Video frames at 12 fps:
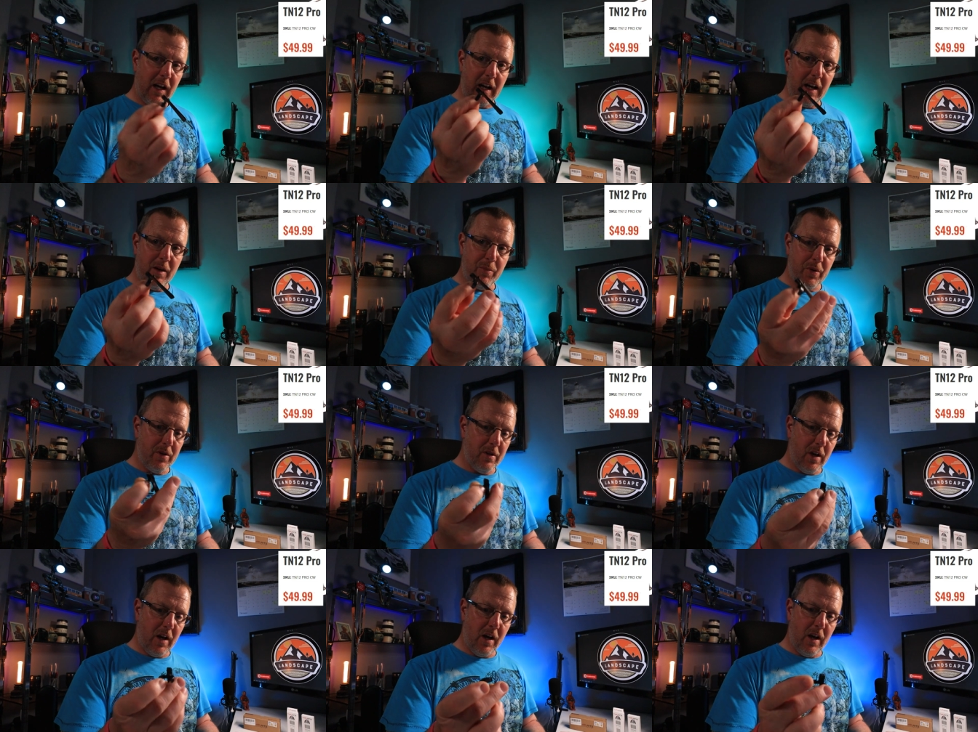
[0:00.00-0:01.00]
a clip,
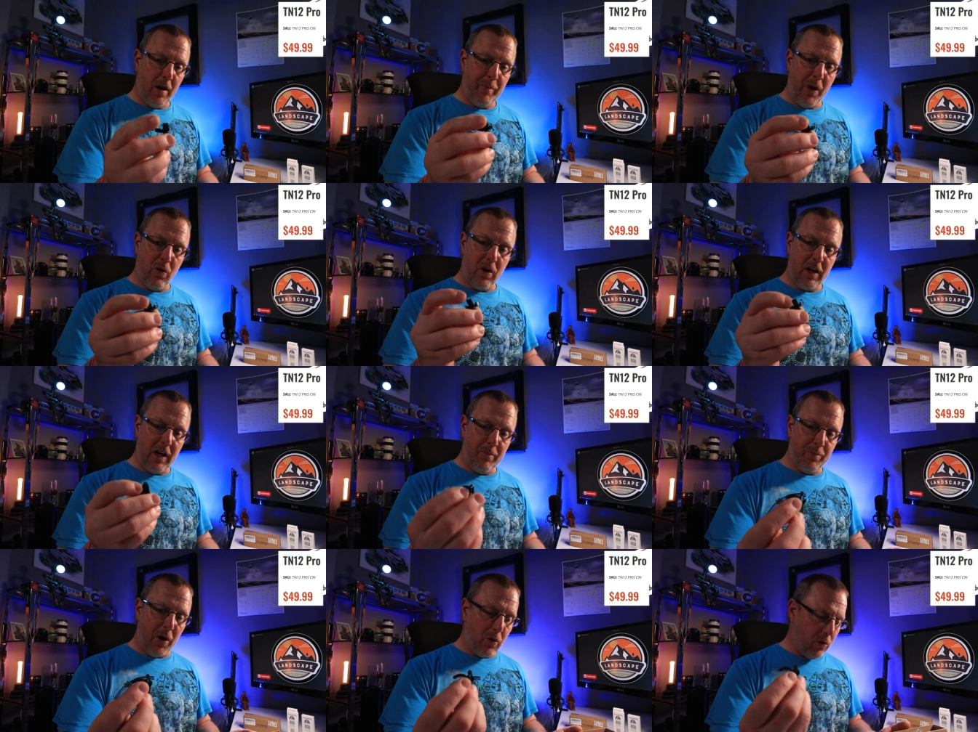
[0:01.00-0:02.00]
uh, a belt
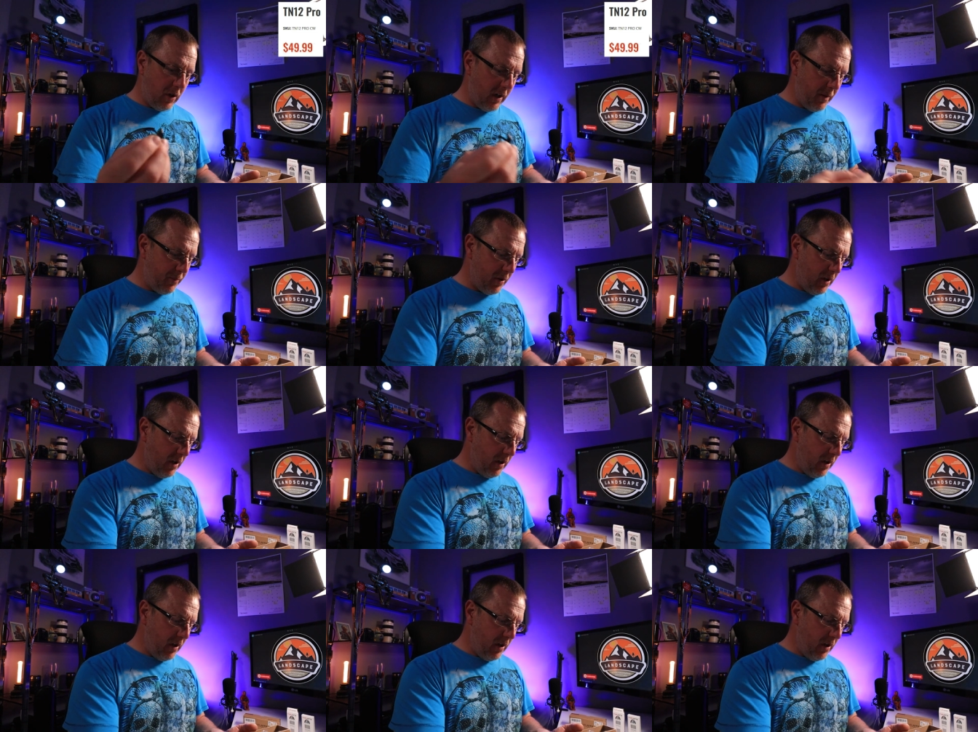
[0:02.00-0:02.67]
clip, buckle clip